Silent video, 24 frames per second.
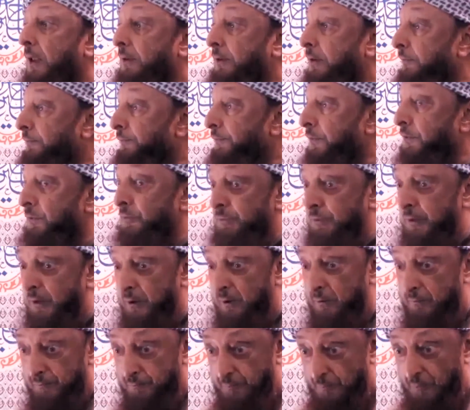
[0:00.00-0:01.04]
Not the
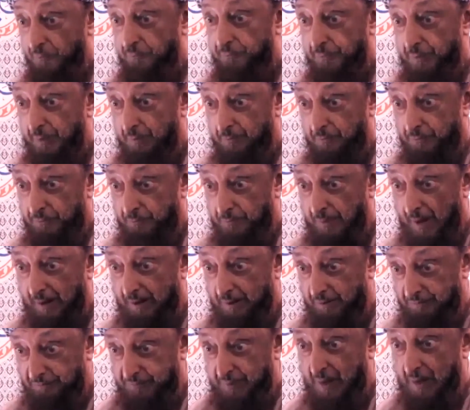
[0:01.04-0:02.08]
future of Muslims,
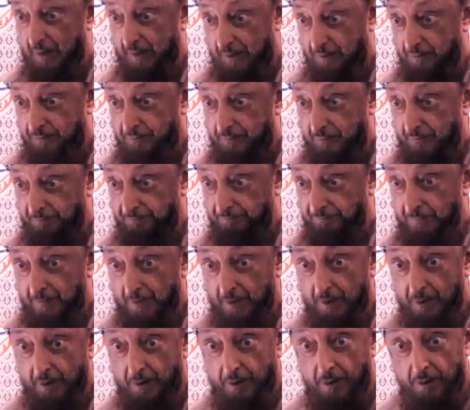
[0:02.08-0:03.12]
Pakistanis,
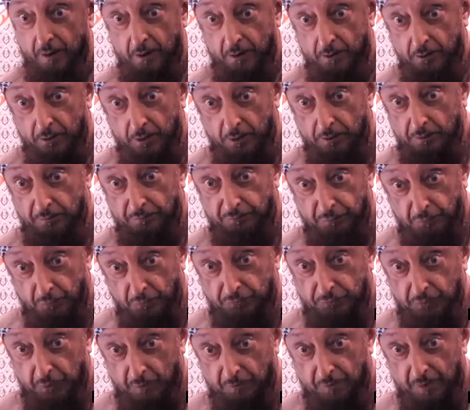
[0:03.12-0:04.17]
not the
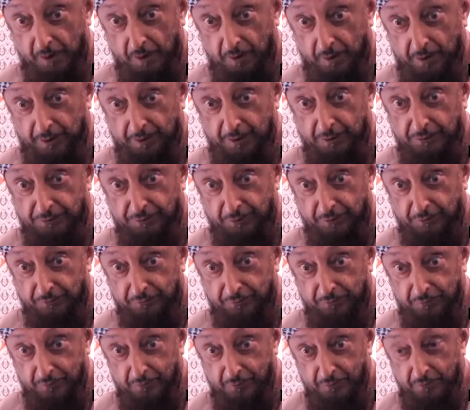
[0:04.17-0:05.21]
future of
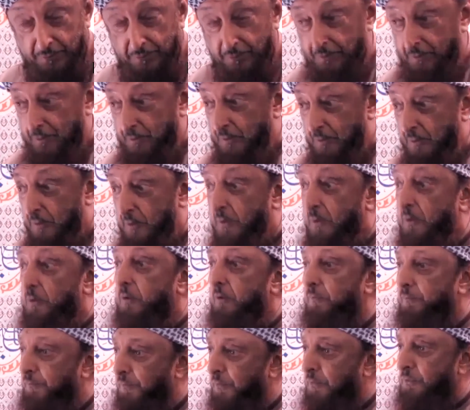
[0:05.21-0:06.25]
Bangladeshis,
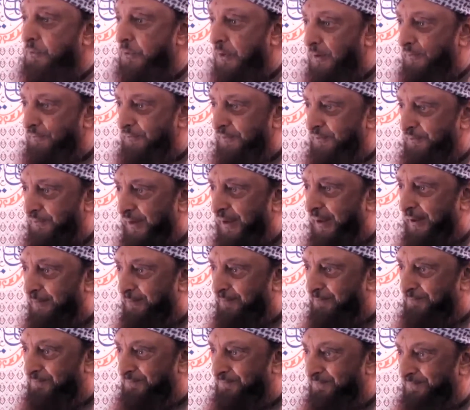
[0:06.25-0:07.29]
the future of
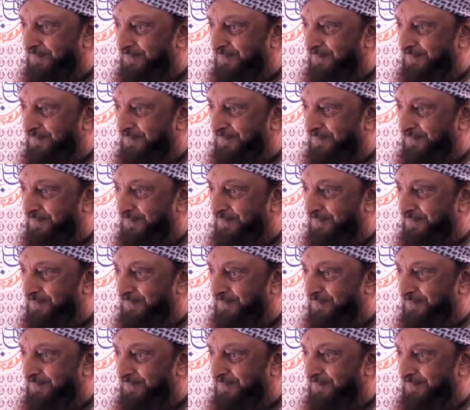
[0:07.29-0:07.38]
Islam